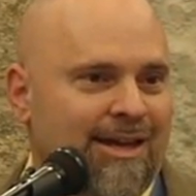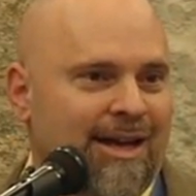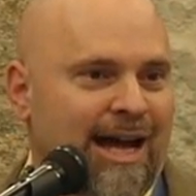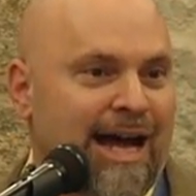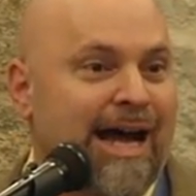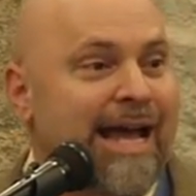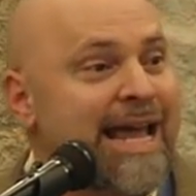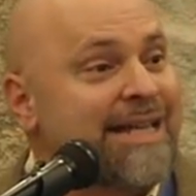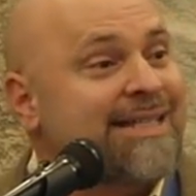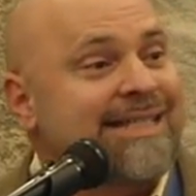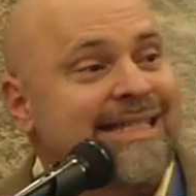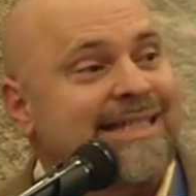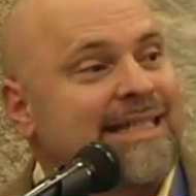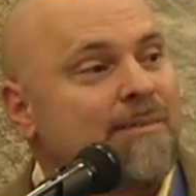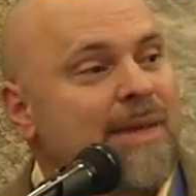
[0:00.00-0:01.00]
uh, a
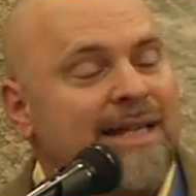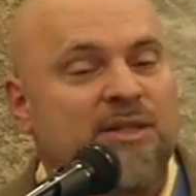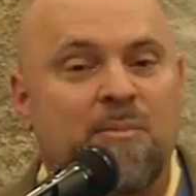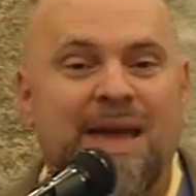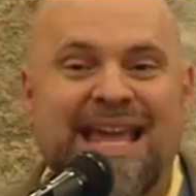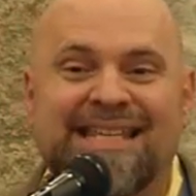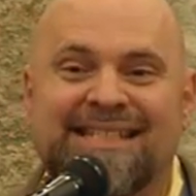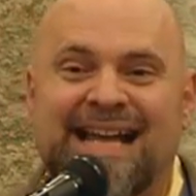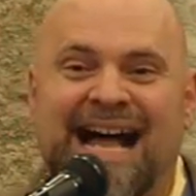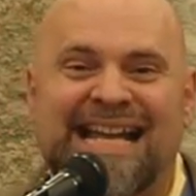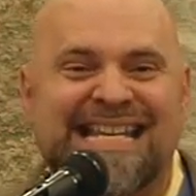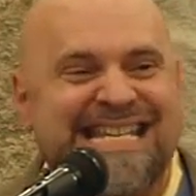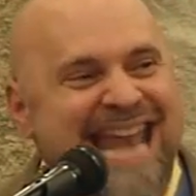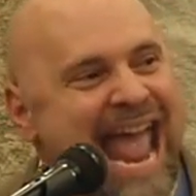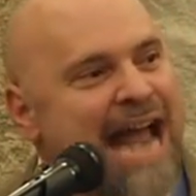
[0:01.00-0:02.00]
system that's based
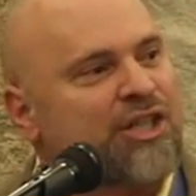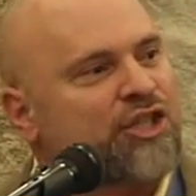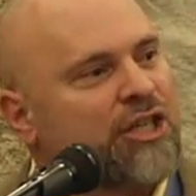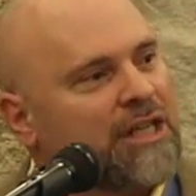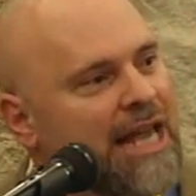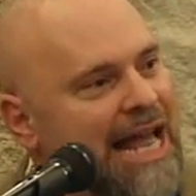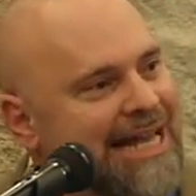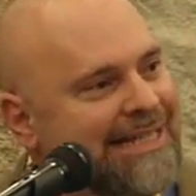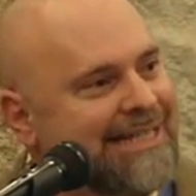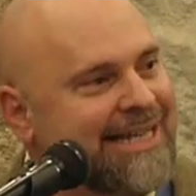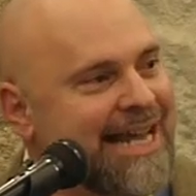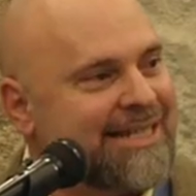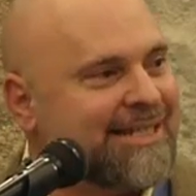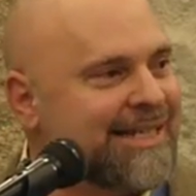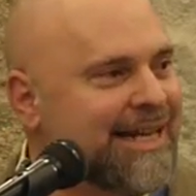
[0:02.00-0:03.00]
on nationalized
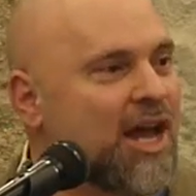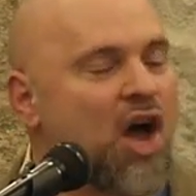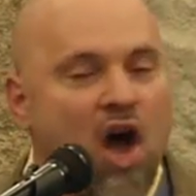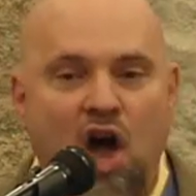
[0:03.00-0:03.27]
testing,